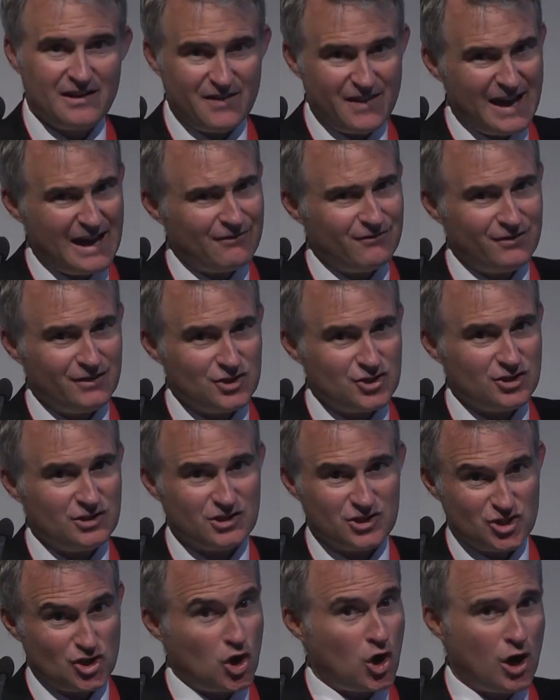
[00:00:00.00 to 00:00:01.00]
That
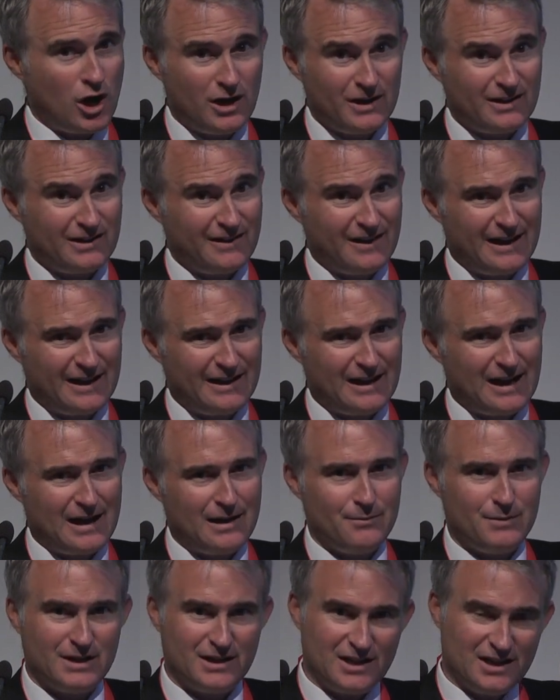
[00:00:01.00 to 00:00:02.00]
vision is gone in that
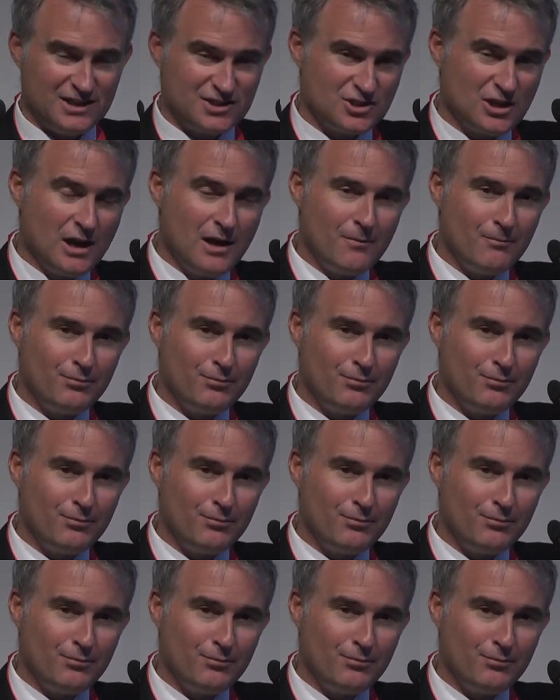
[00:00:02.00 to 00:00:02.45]
eye because